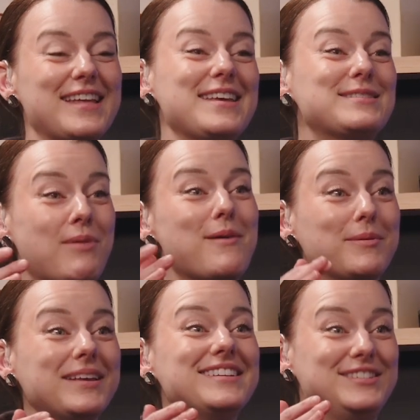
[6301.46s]
That it's
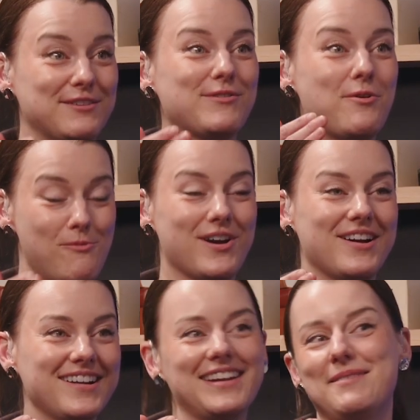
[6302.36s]
probably a different
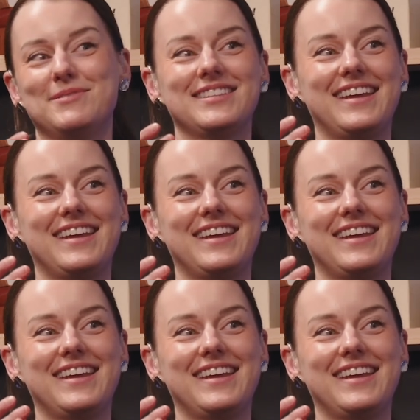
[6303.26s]
word, and I'm just